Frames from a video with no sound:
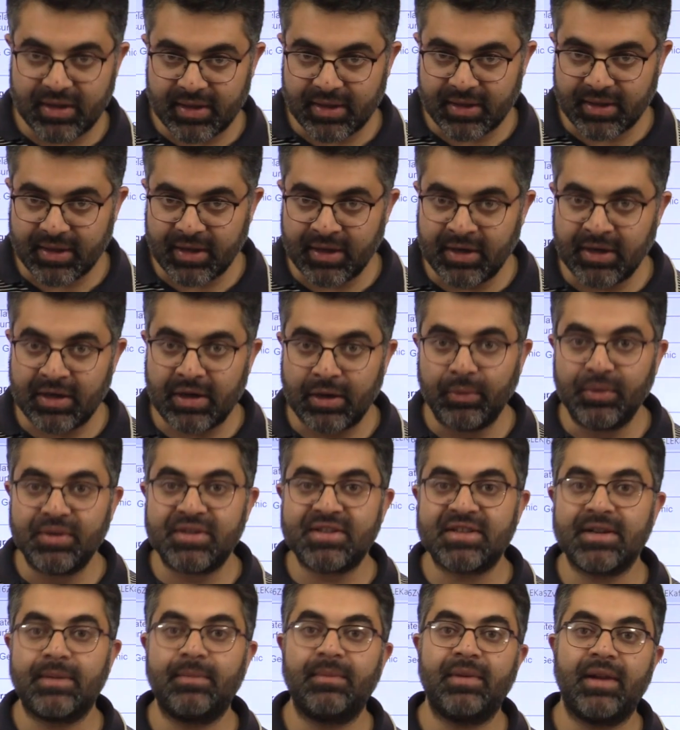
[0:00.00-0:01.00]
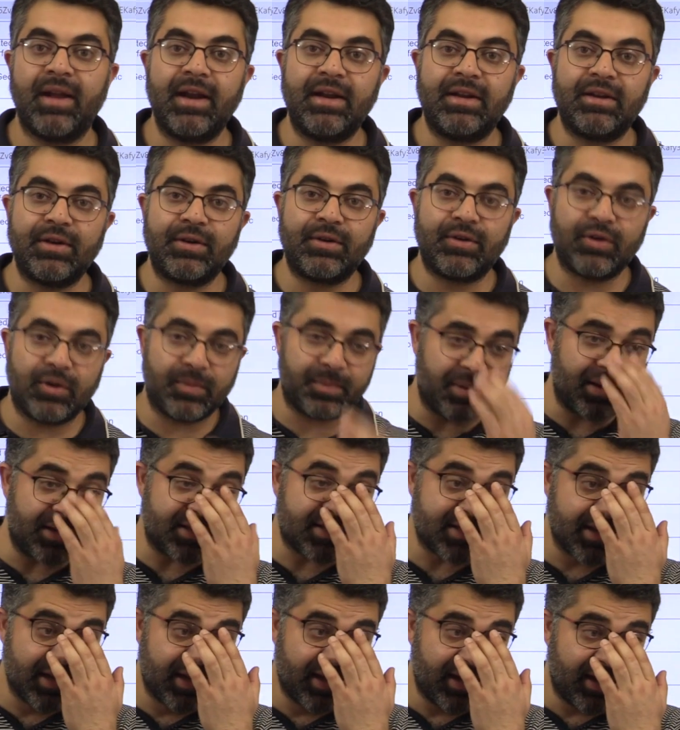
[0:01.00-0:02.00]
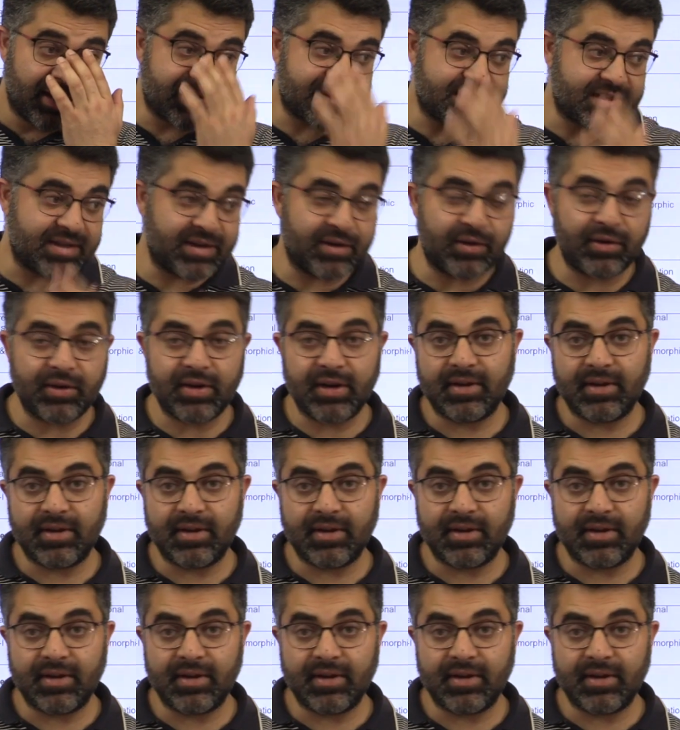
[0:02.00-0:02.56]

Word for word: uh, include some lighter topics. It's not